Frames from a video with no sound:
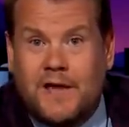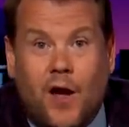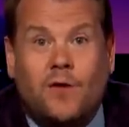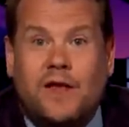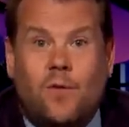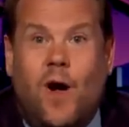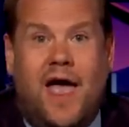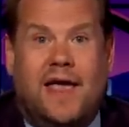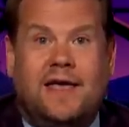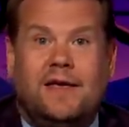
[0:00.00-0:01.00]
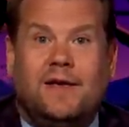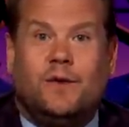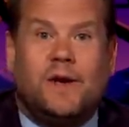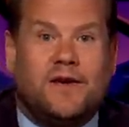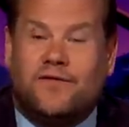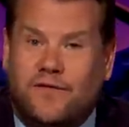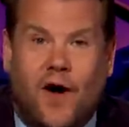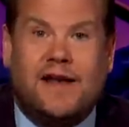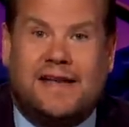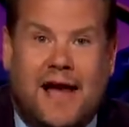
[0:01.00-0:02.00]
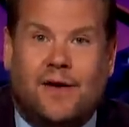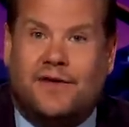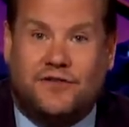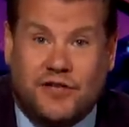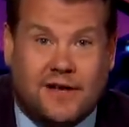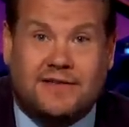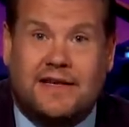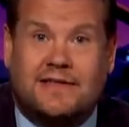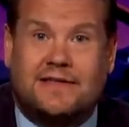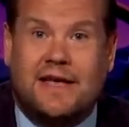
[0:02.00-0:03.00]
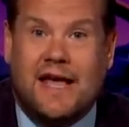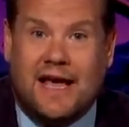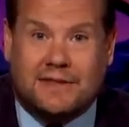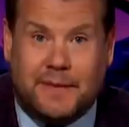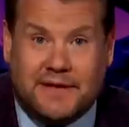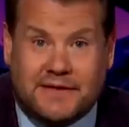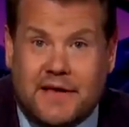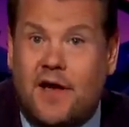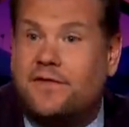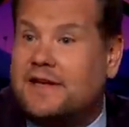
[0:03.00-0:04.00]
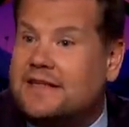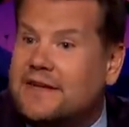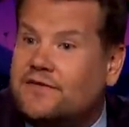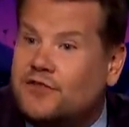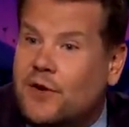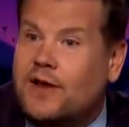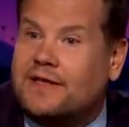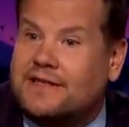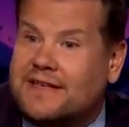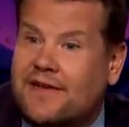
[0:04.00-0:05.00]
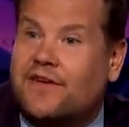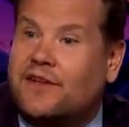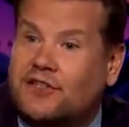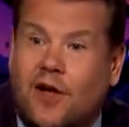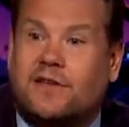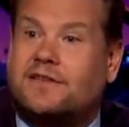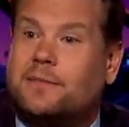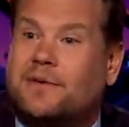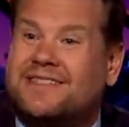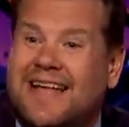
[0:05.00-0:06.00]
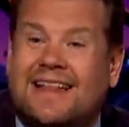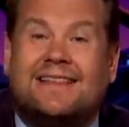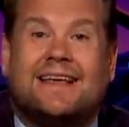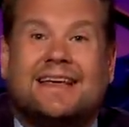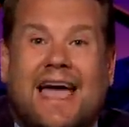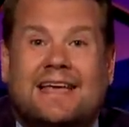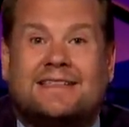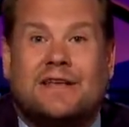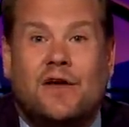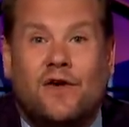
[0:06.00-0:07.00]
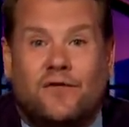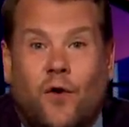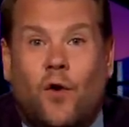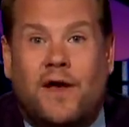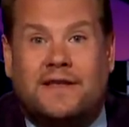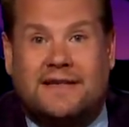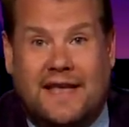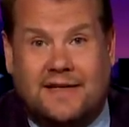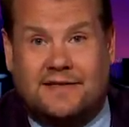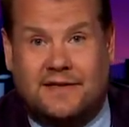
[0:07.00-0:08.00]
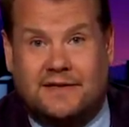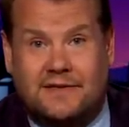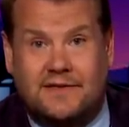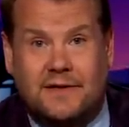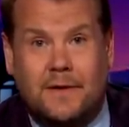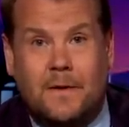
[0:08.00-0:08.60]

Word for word: The only way we can find out if justice has been served is if Julius is given a chance to present the case for his innocence.